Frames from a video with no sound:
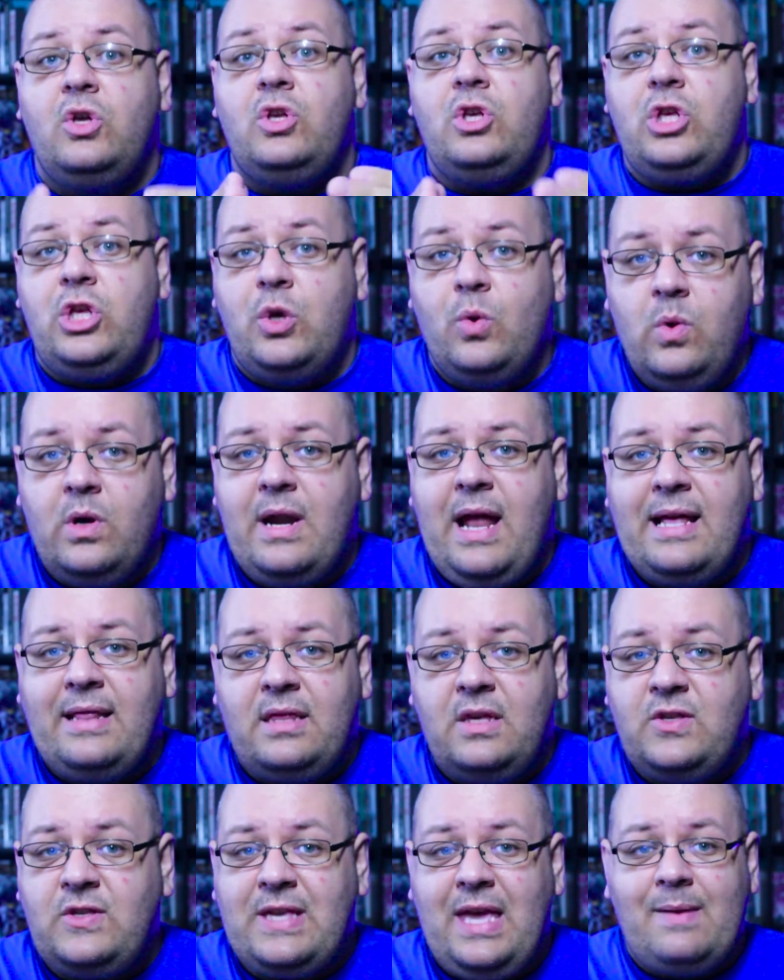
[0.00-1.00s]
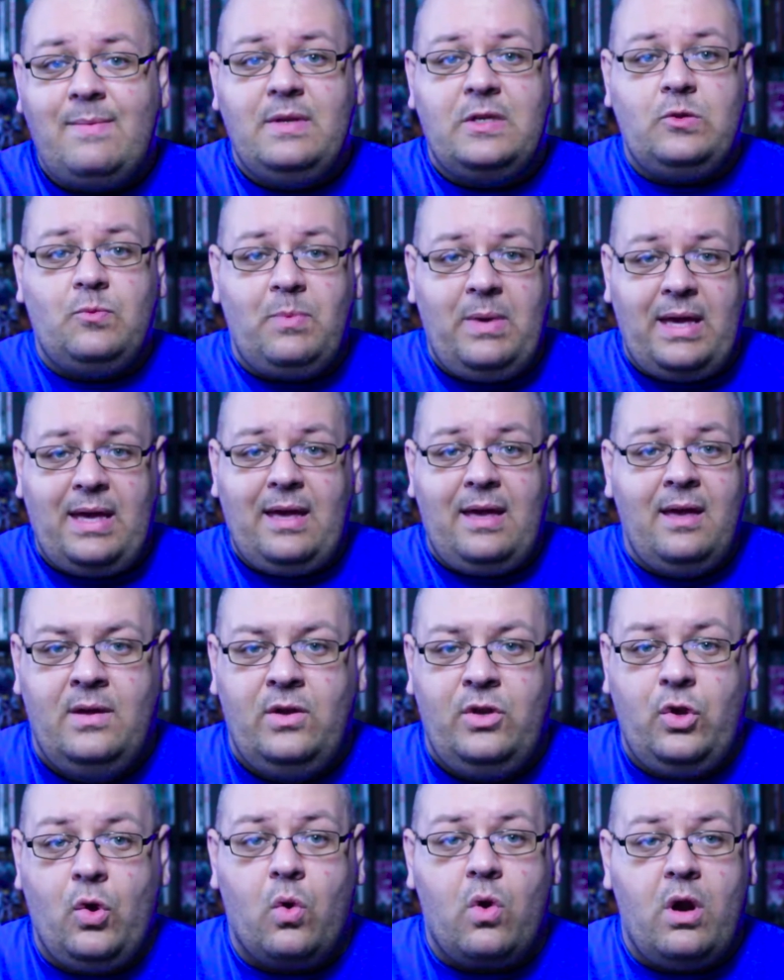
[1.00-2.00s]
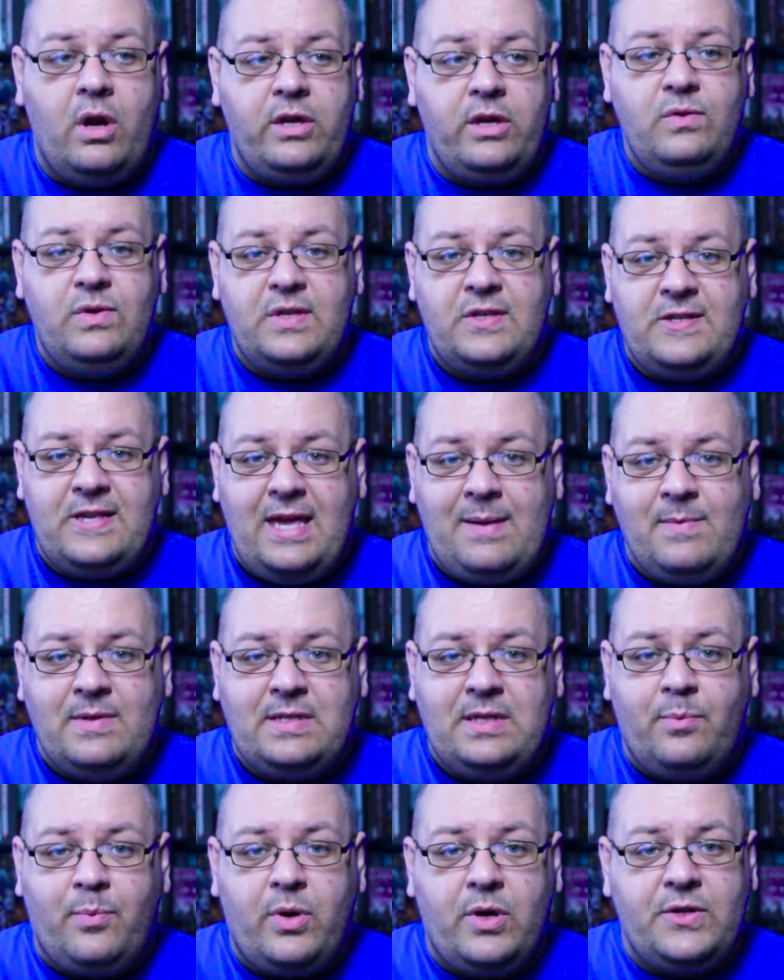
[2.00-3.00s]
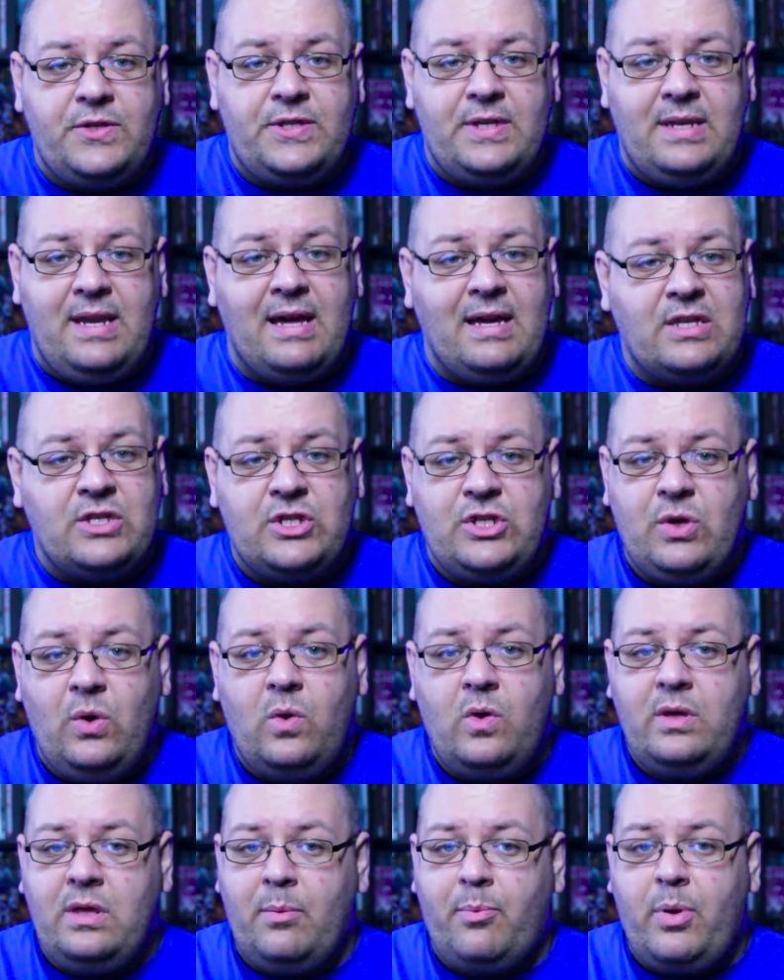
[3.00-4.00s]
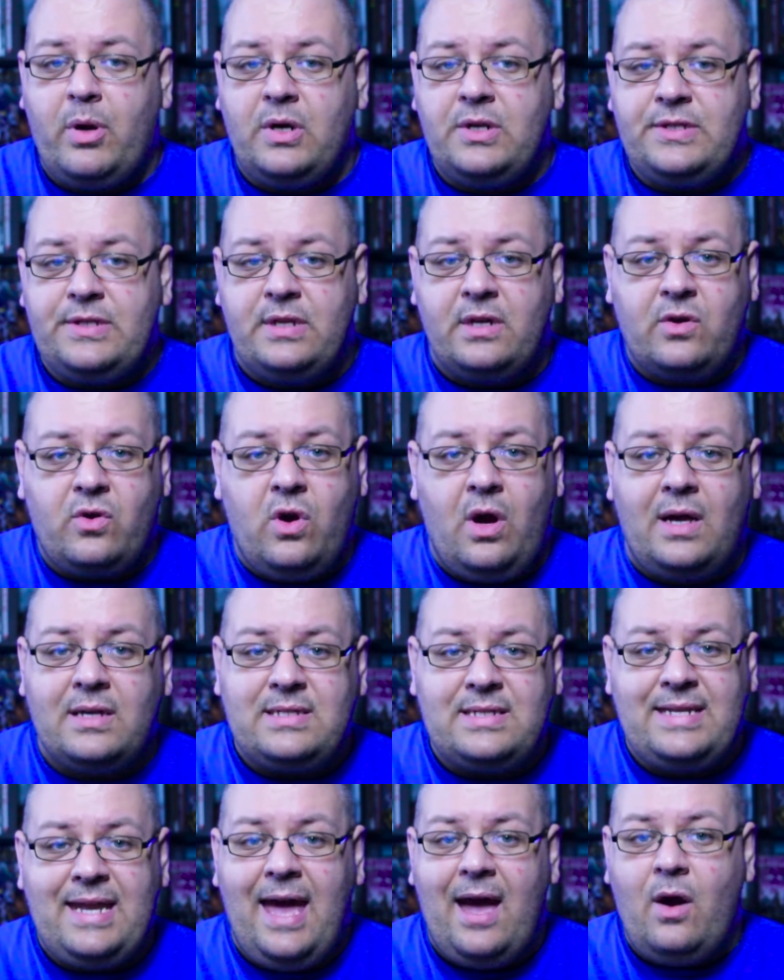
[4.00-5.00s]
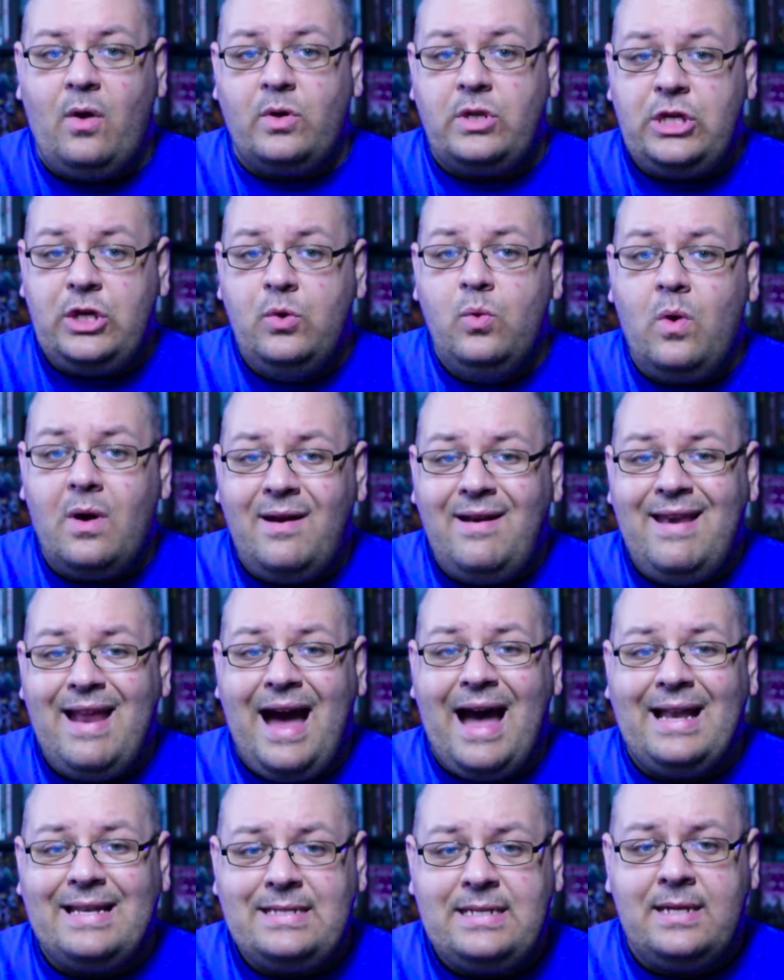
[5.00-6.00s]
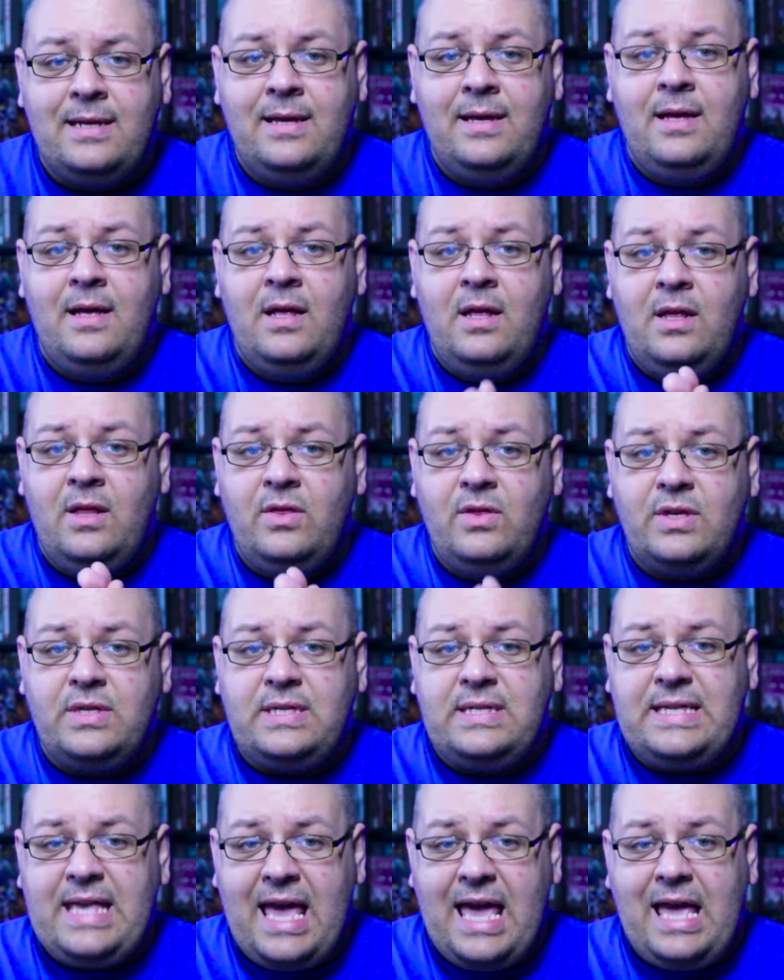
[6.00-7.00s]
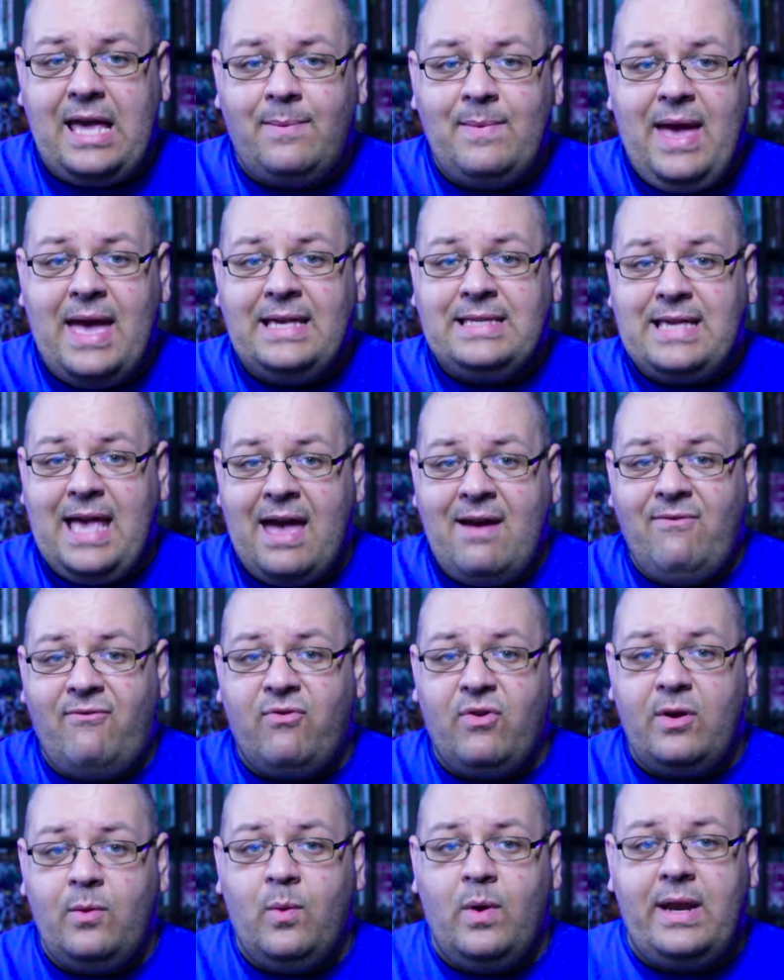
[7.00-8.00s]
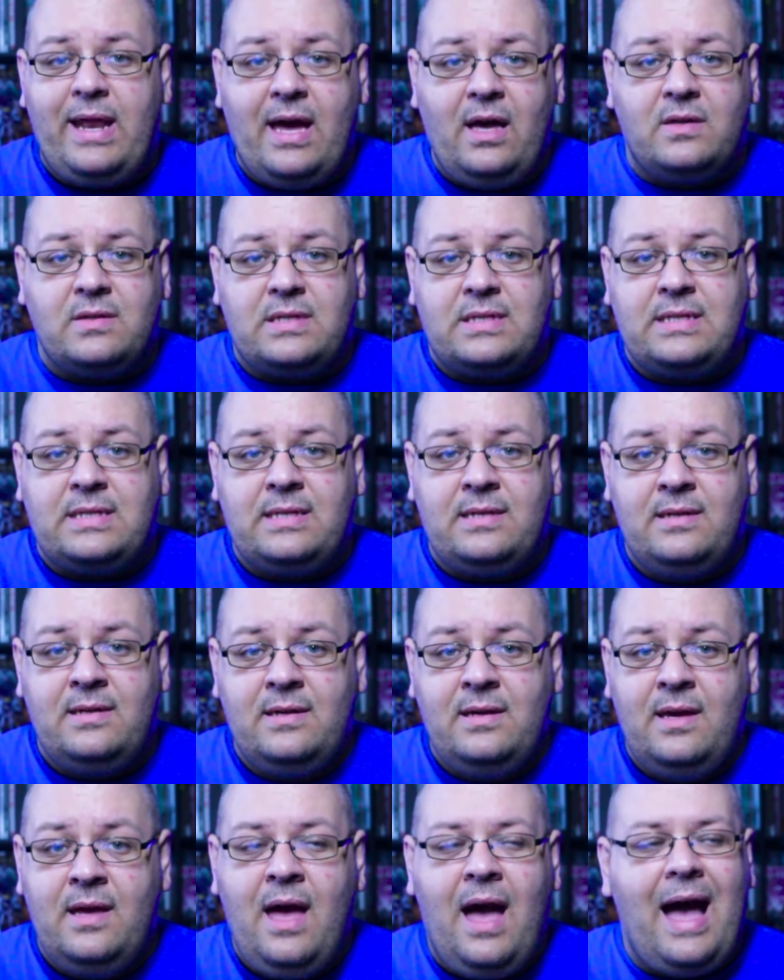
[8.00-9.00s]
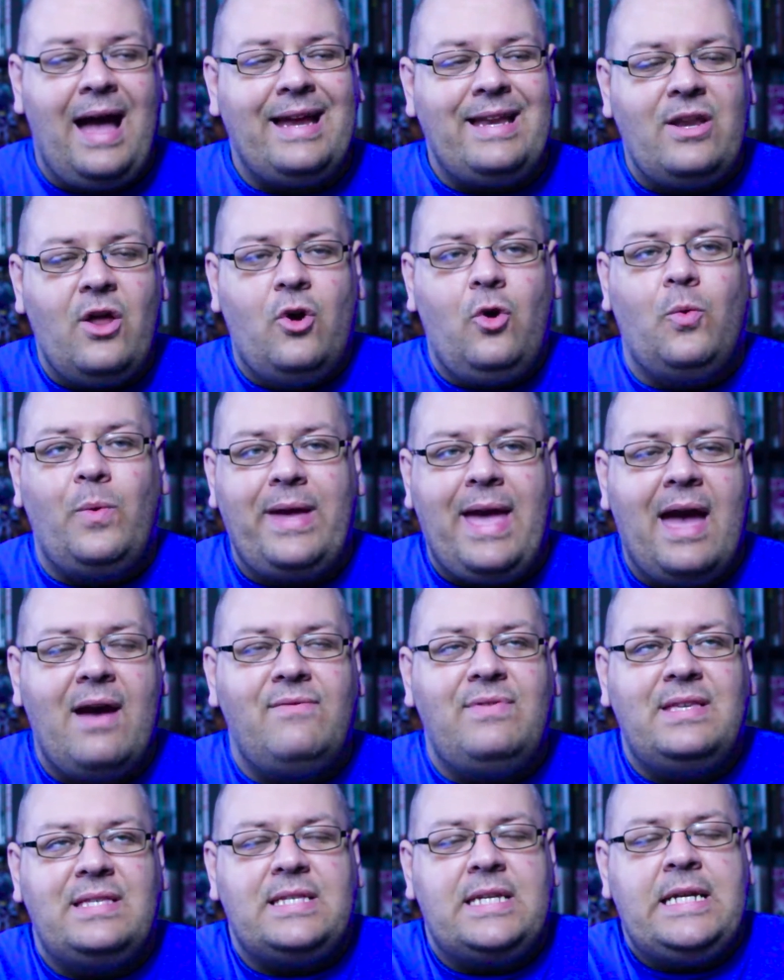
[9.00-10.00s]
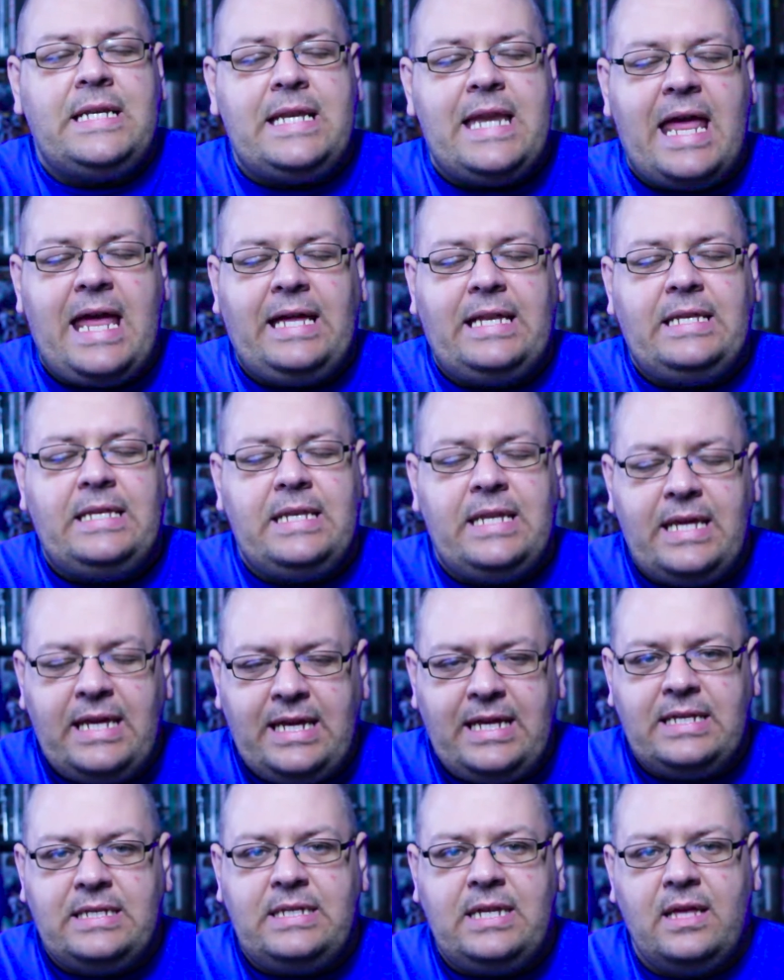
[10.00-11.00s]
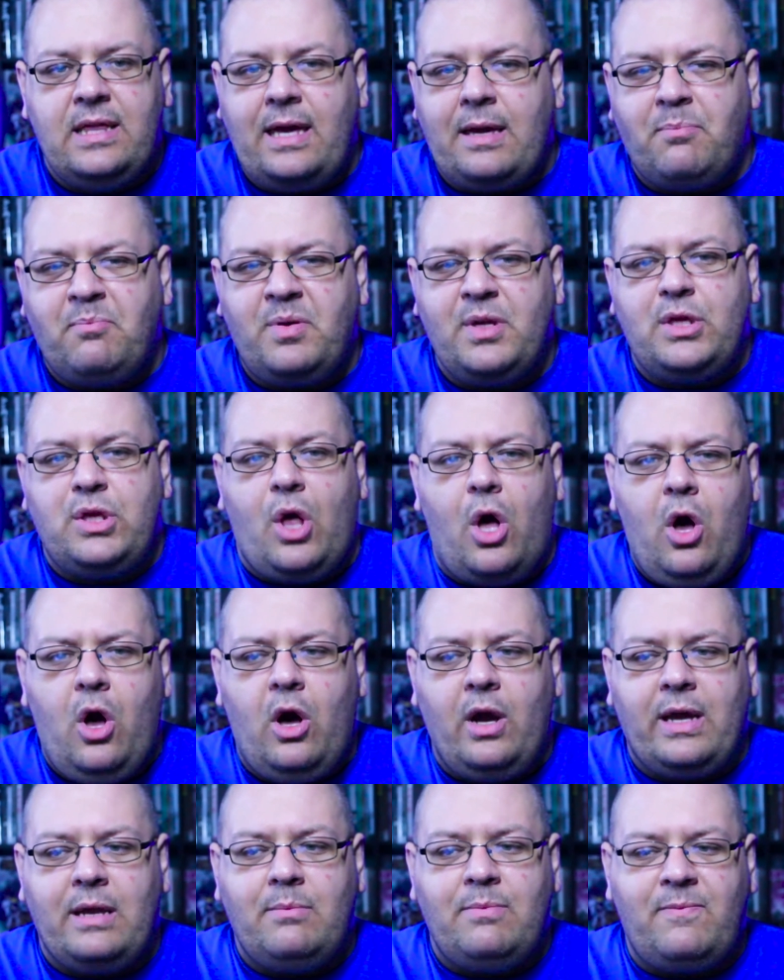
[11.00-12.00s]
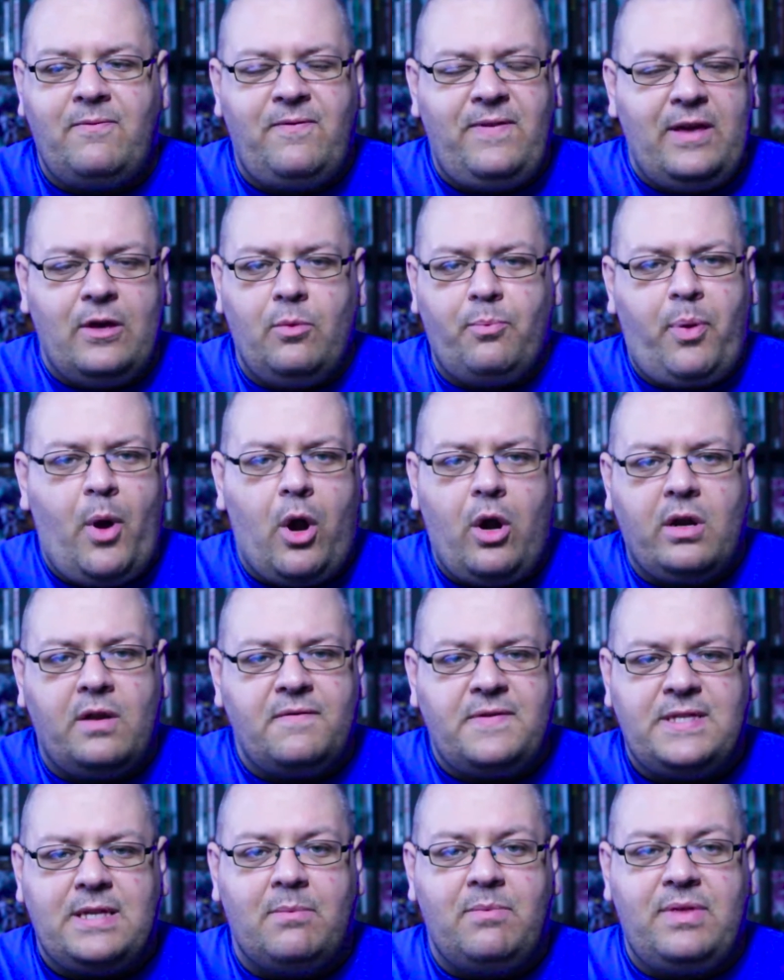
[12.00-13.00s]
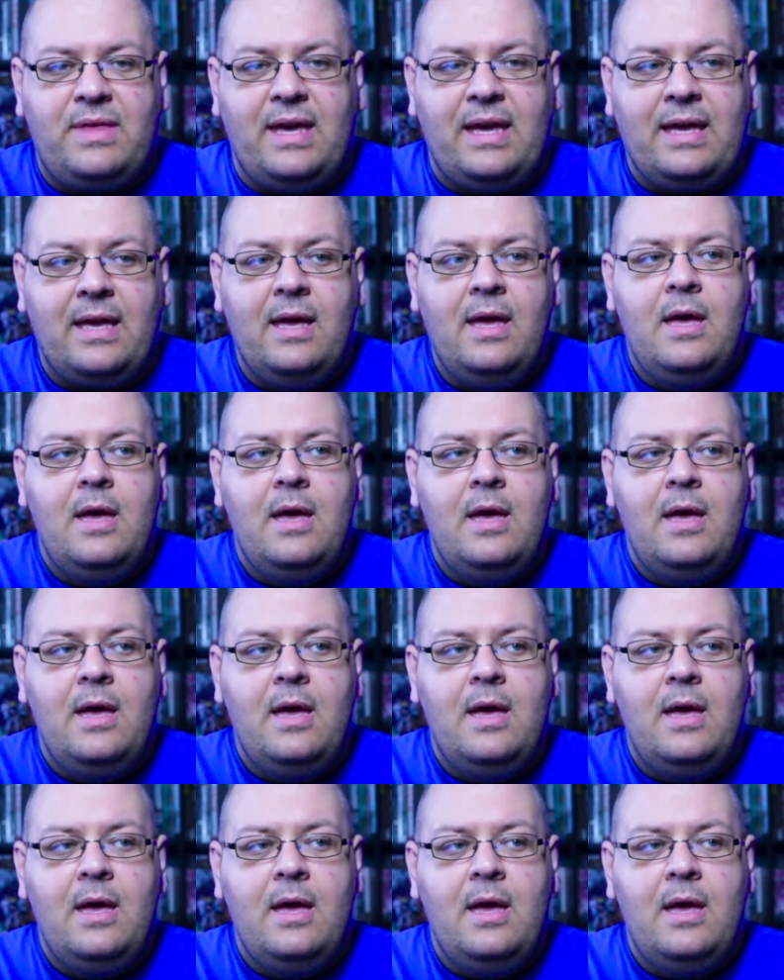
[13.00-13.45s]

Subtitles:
You are not the same as me, nor are the same as the person next door, the person across town. You are not the same as everyone else. I know we have this innate need to like belong and feel part of something,